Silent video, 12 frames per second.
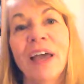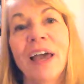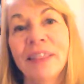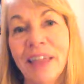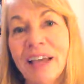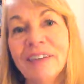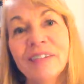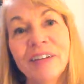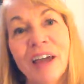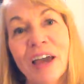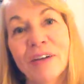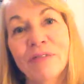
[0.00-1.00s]
And thanks
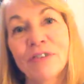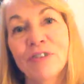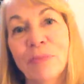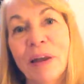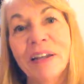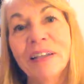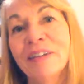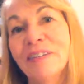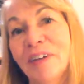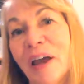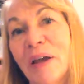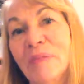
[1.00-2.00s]
again for spending this
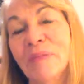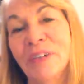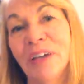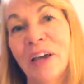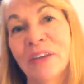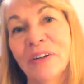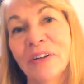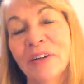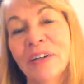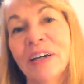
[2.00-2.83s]
time together